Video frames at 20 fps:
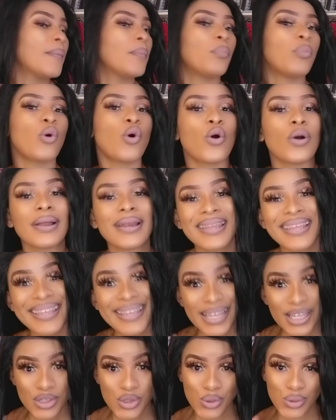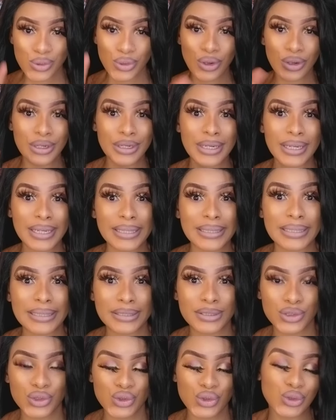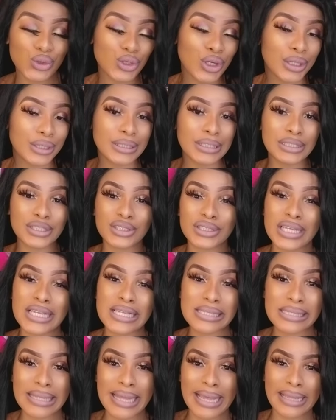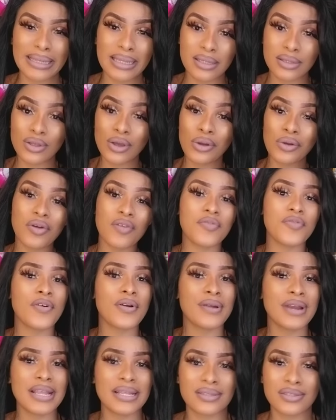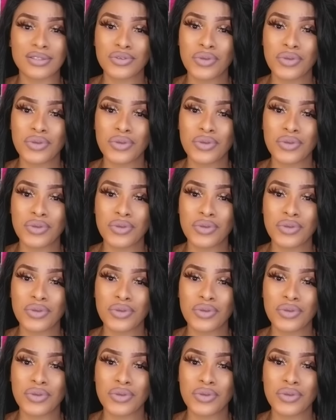But in case you don't need it, you don't need things like this, don't go for it.